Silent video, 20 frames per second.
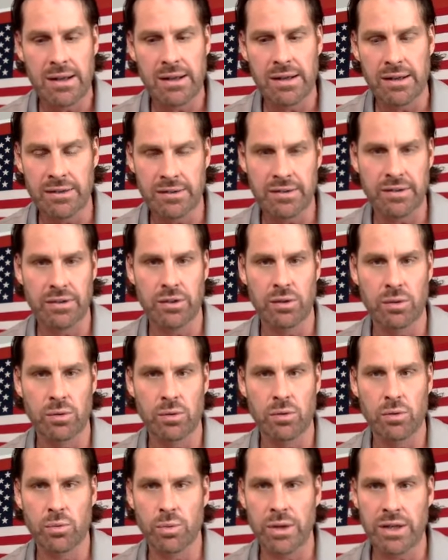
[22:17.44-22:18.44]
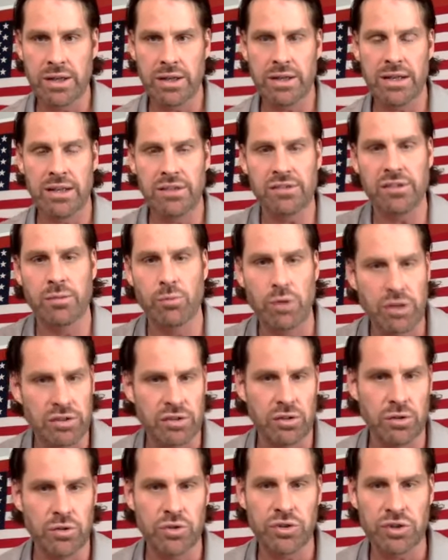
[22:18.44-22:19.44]
until we can get some
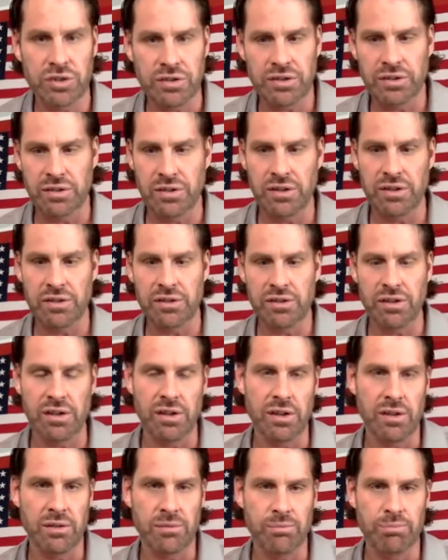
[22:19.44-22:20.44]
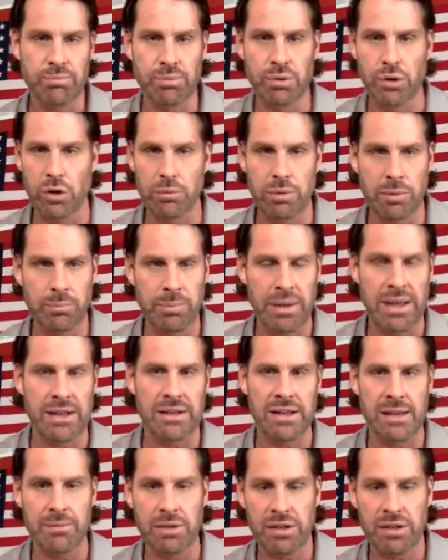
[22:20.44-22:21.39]
resolution to this global pandemic.